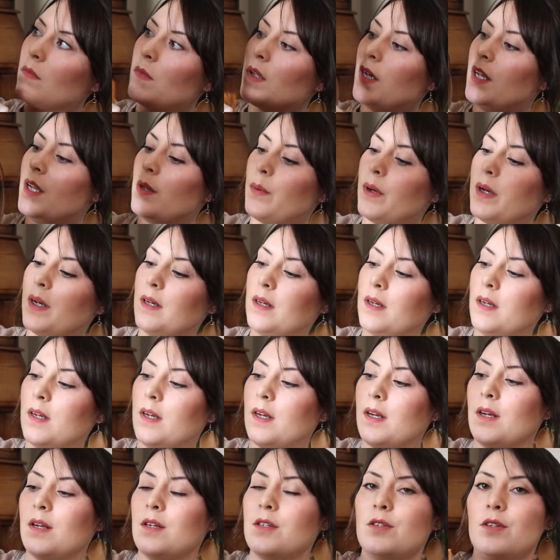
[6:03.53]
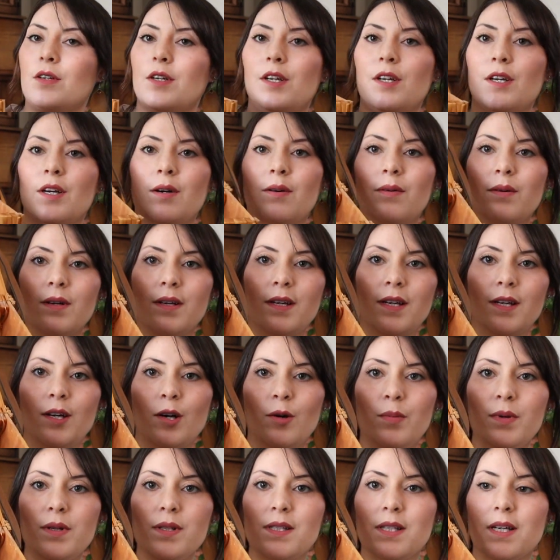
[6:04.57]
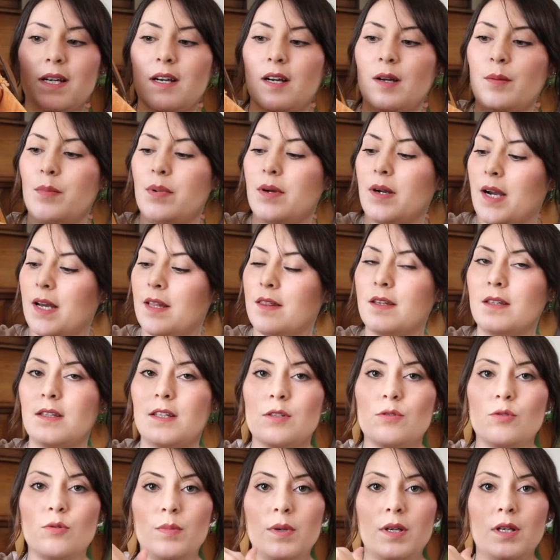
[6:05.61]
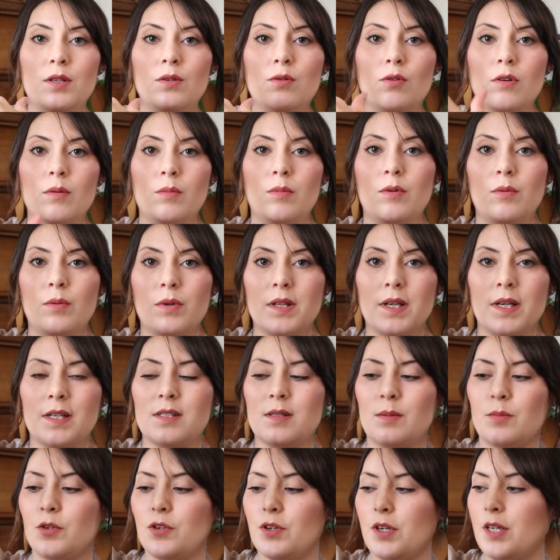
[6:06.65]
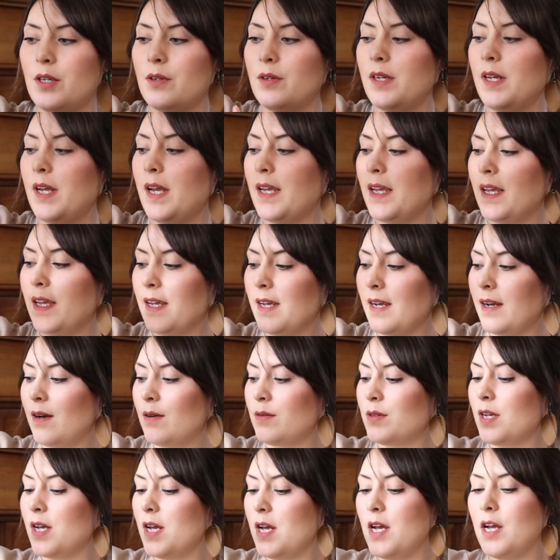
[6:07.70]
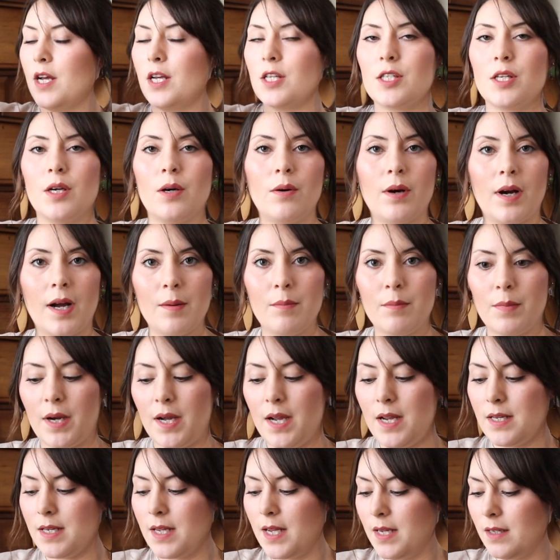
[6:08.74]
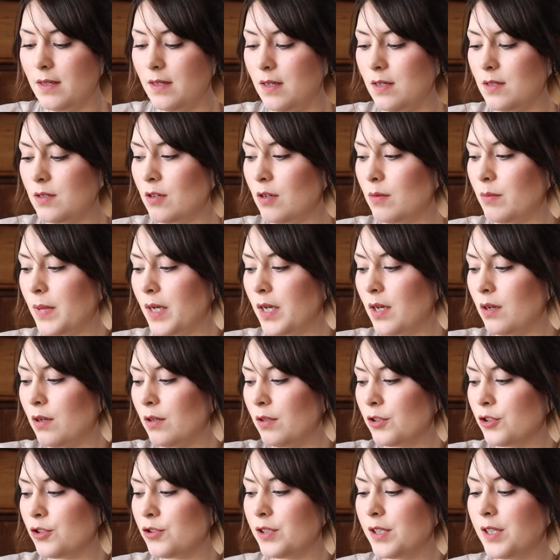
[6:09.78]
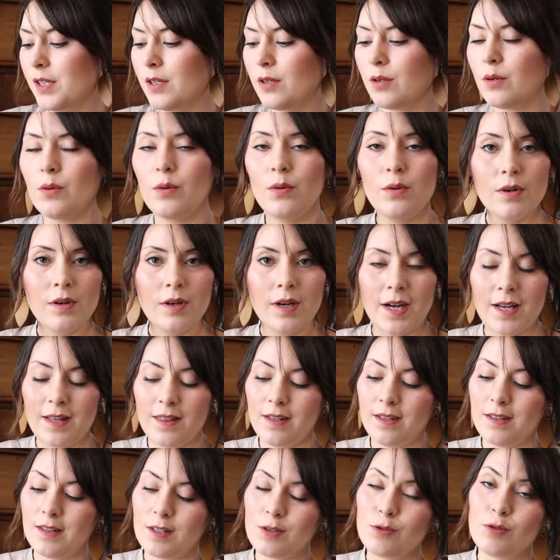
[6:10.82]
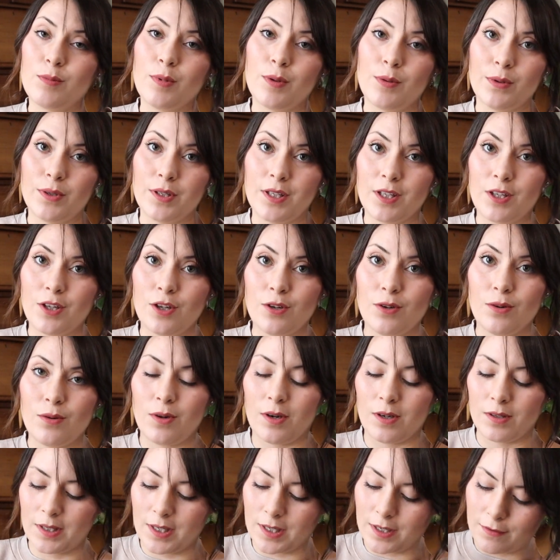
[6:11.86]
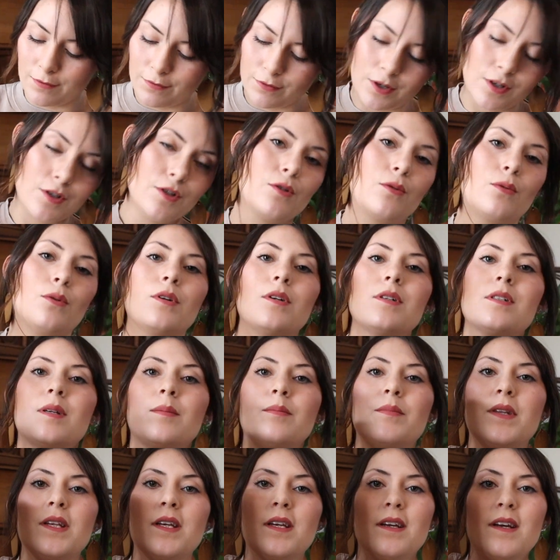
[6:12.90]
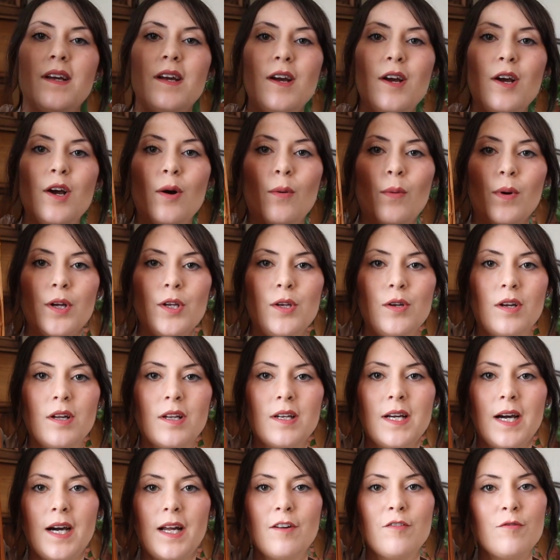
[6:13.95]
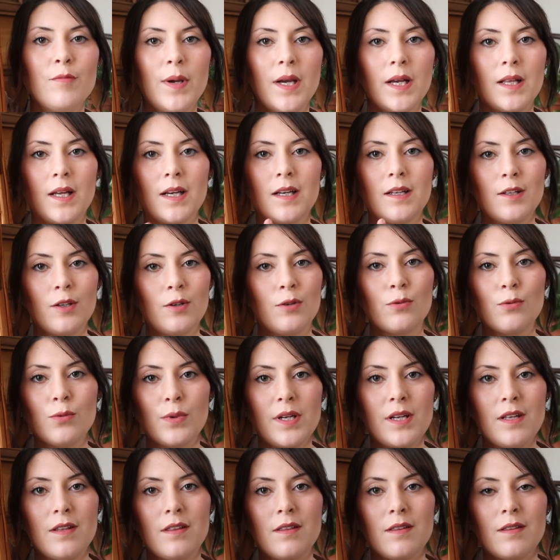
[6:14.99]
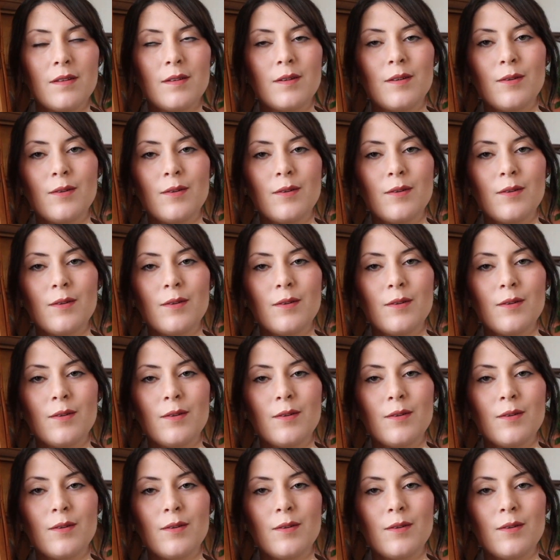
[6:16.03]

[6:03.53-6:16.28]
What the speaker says: Anyway, so there you go. It opens up. I think this would be adorable with like some greenery hanging out. So I might hang this on my hall tree, or I think this would be really cute on like a front door or something where you could kind of make like a little wreath